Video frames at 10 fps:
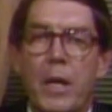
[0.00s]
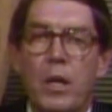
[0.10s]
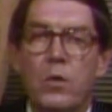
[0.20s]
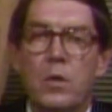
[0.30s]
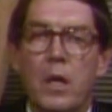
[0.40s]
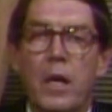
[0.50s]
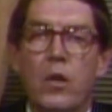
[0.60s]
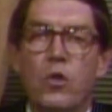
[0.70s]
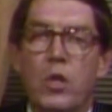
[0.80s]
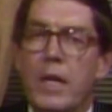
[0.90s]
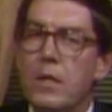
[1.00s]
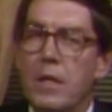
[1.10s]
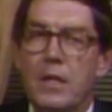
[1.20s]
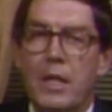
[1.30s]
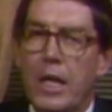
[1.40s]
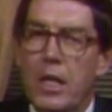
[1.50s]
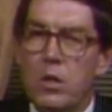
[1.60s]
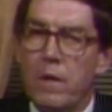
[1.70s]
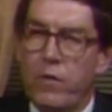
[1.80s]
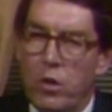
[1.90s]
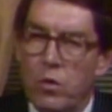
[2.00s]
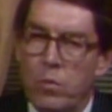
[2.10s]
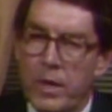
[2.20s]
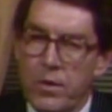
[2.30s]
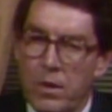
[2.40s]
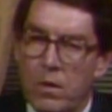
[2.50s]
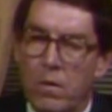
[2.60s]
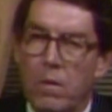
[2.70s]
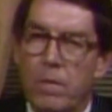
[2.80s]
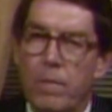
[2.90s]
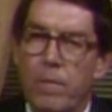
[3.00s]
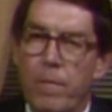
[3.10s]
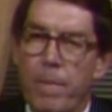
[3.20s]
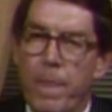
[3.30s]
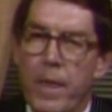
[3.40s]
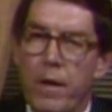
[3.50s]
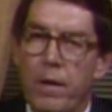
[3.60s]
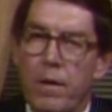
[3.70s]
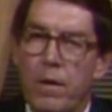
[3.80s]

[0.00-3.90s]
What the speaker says: In December, Governor John Evans delivered his 1982 state budget.